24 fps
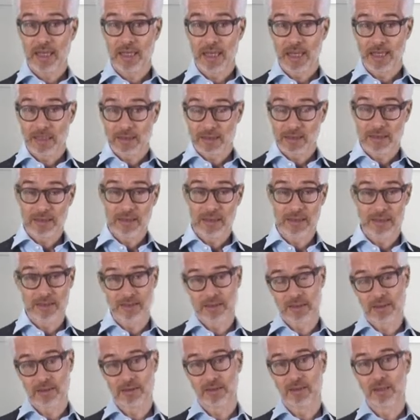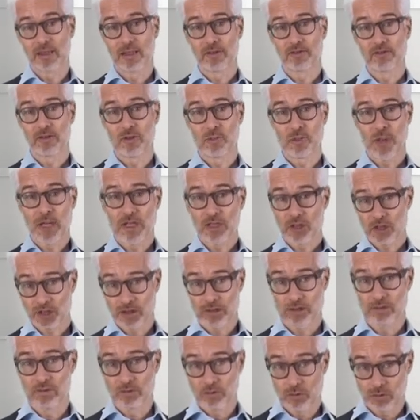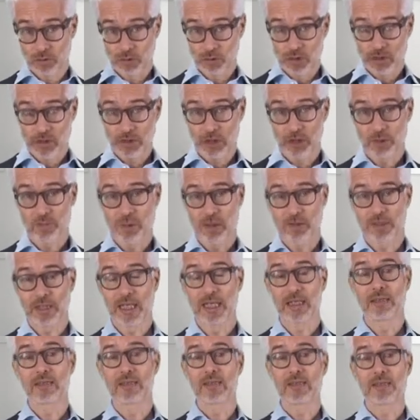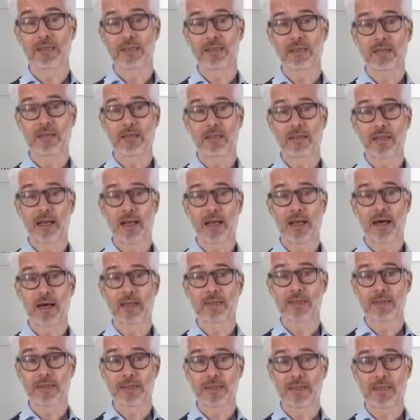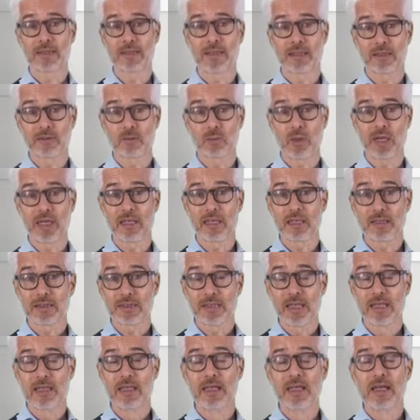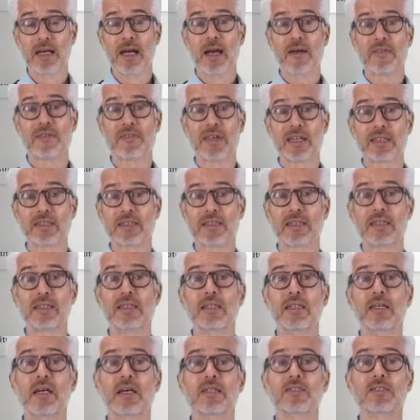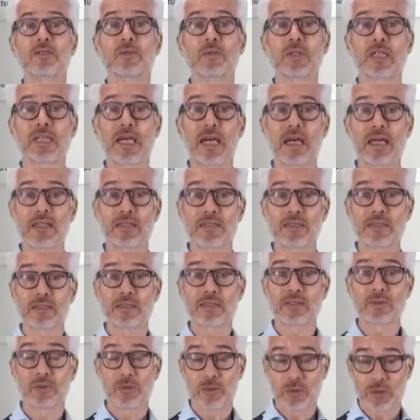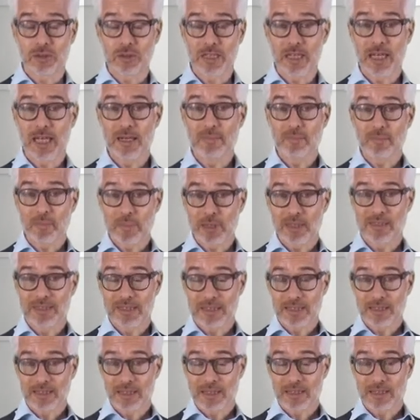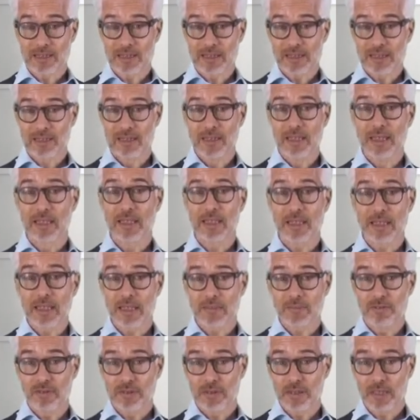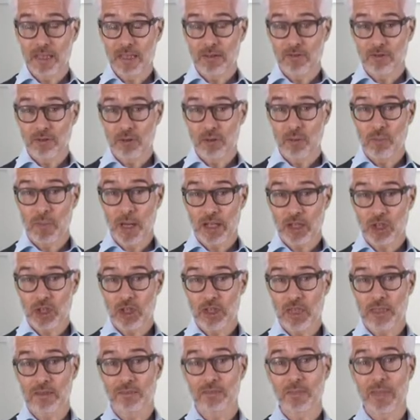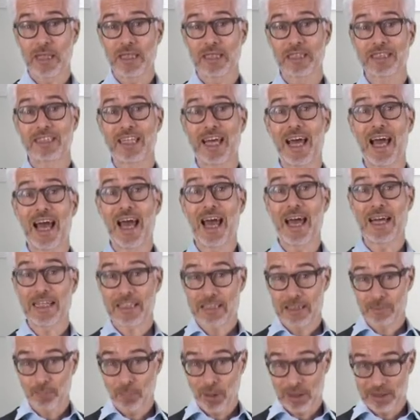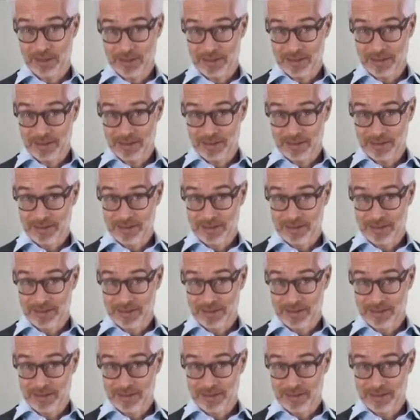entities and information, knowledge about entities and classes in that way, is that you can deduce implicitly given information and make it explicit.